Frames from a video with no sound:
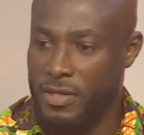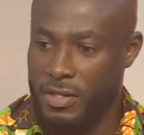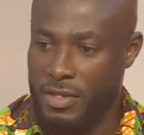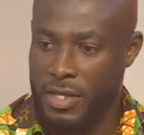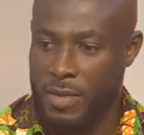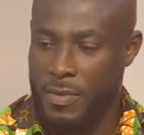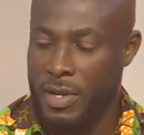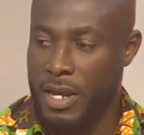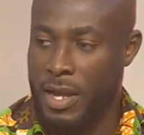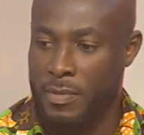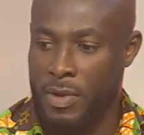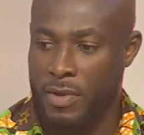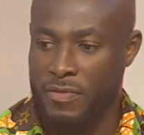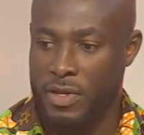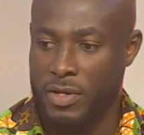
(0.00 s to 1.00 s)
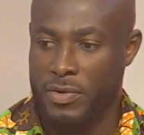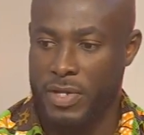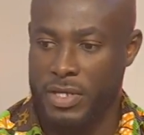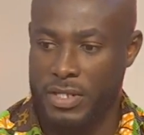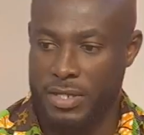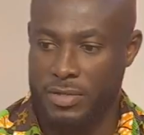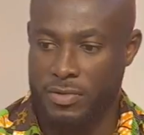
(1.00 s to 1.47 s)
in them, and I'm of the
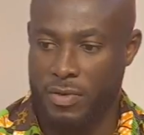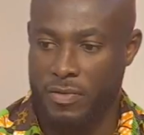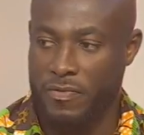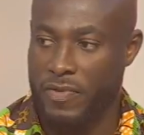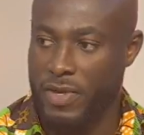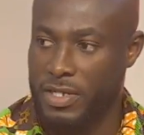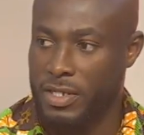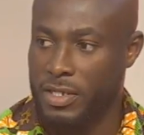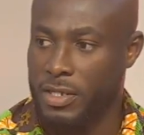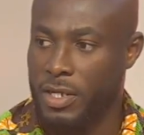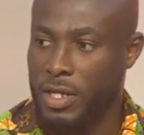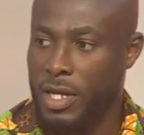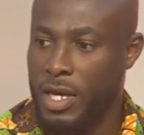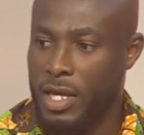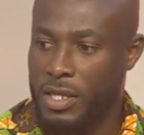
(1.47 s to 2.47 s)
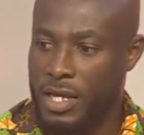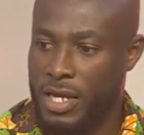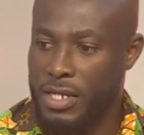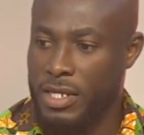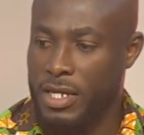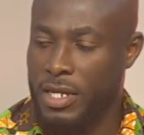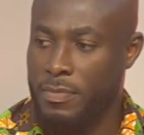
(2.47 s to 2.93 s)
greatest conviction
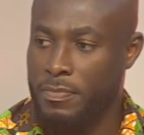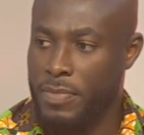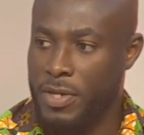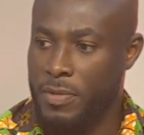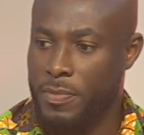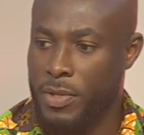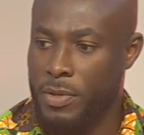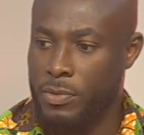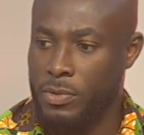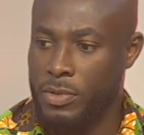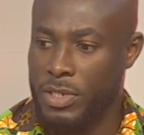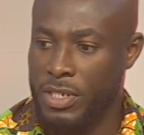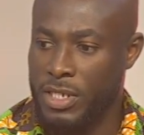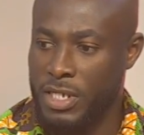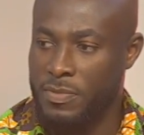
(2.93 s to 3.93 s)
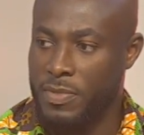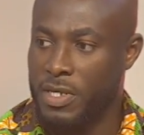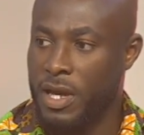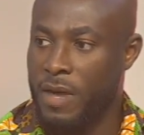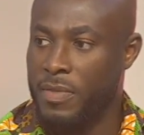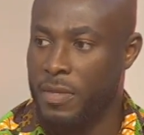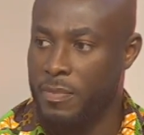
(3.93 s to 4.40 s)
that the NPP will indeed
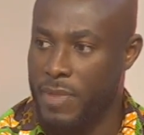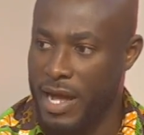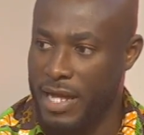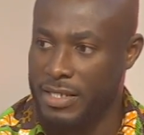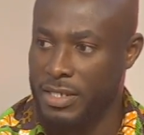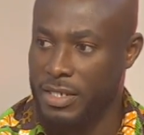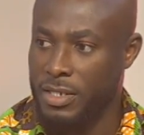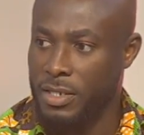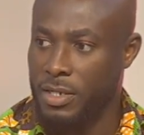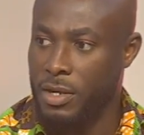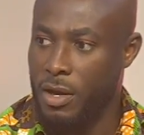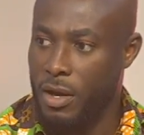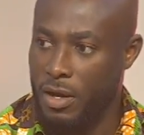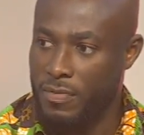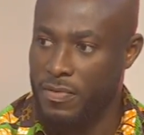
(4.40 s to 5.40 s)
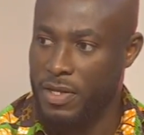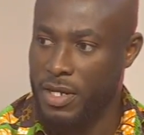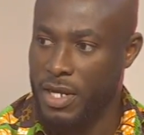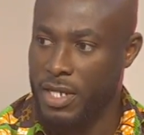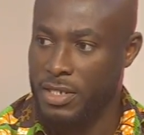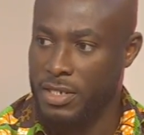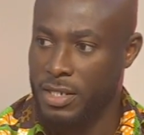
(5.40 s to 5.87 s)
become the party of the
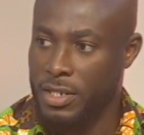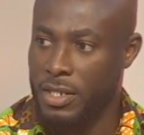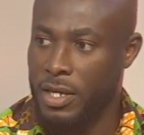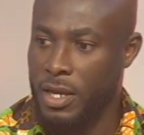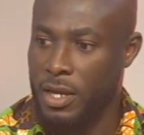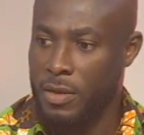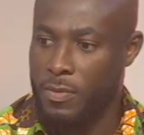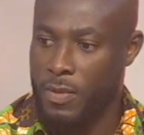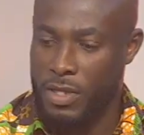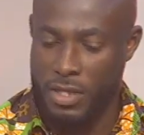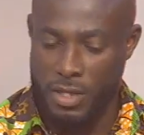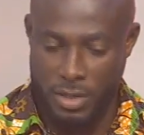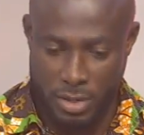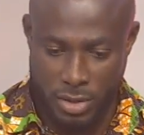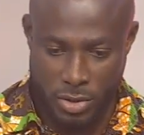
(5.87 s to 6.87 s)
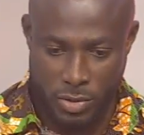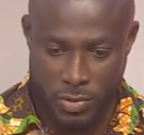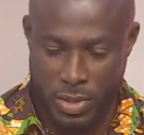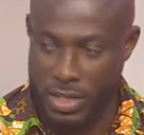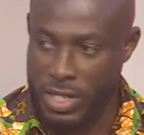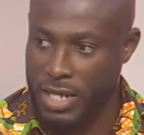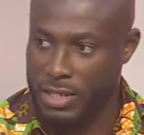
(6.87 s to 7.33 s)
nation. With this
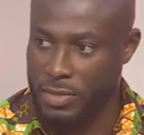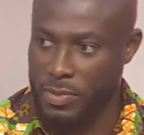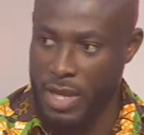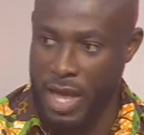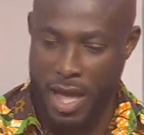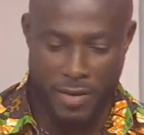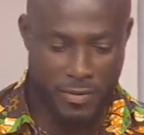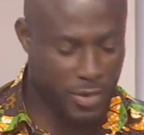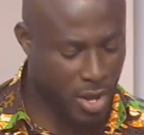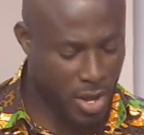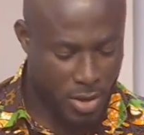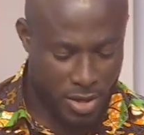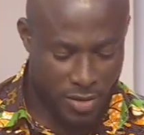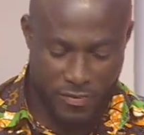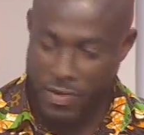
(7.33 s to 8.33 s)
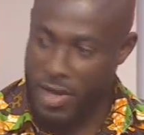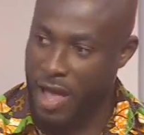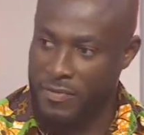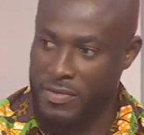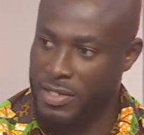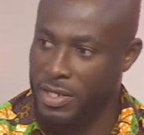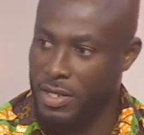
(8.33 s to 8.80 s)
new leadership we have, if you
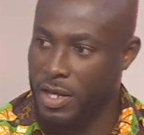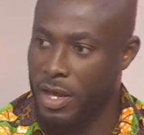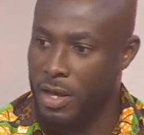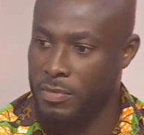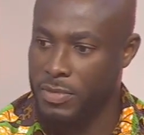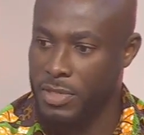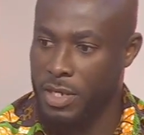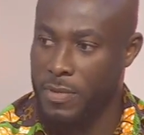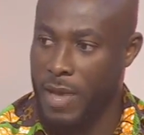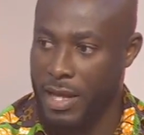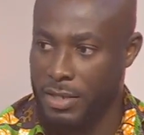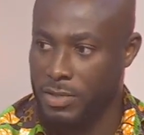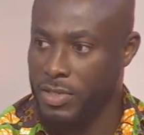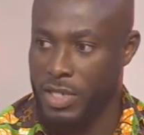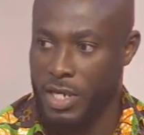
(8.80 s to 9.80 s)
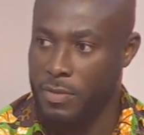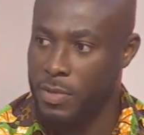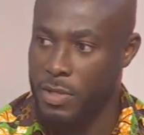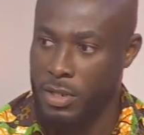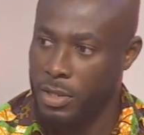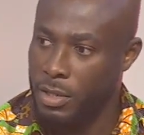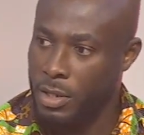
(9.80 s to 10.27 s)
have Uncle
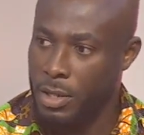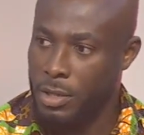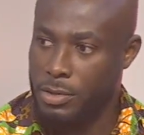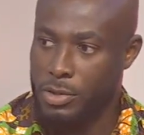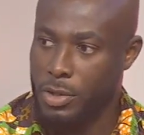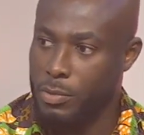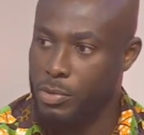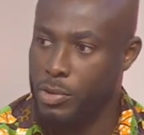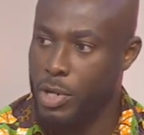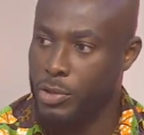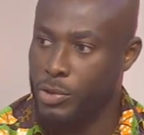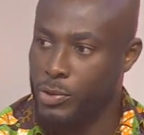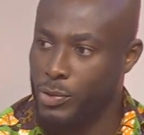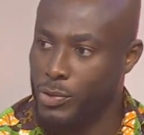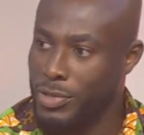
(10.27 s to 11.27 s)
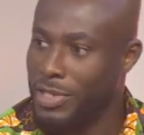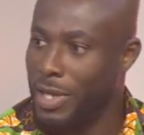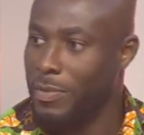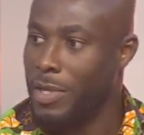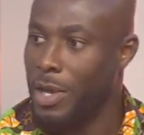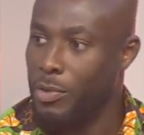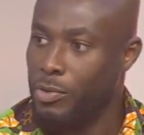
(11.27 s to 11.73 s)
JB, John Boadu,
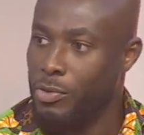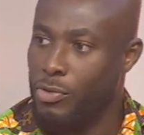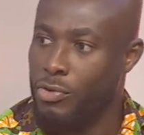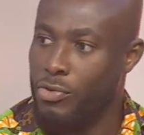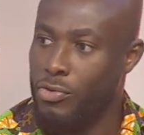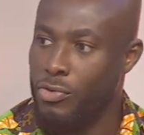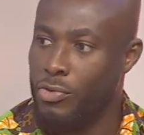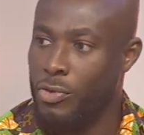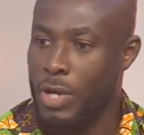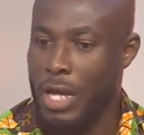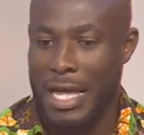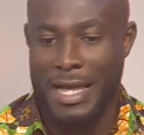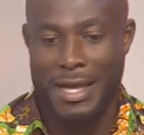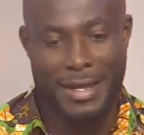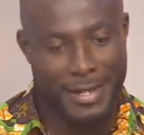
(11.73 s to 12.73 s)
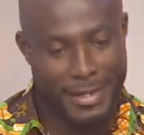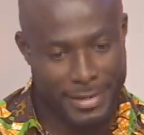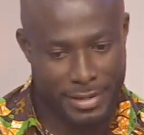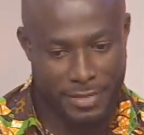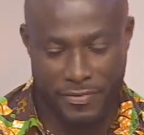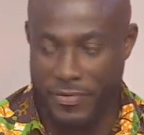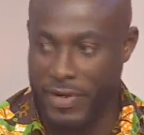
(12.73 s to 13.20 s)
Samia Wuku,
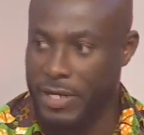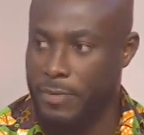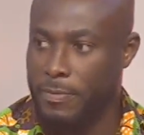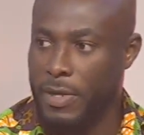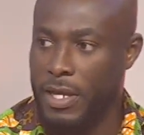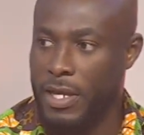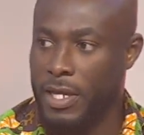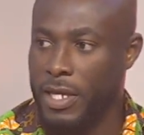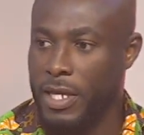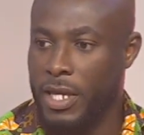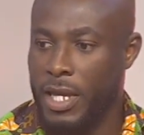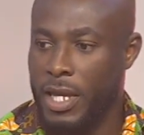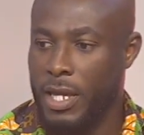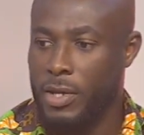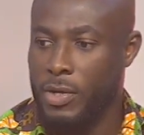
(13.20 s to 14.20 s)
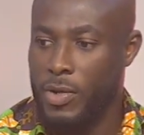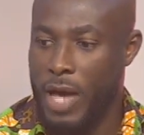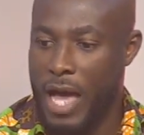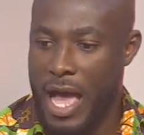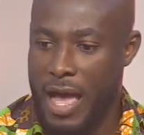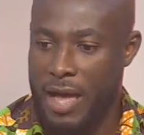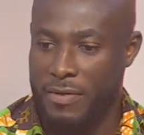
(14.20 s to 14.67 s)
Freddie Blay, you
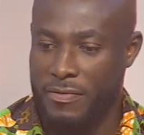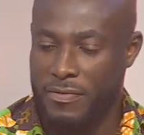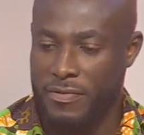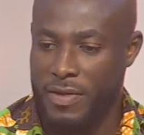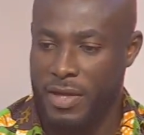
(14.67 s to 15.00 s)
have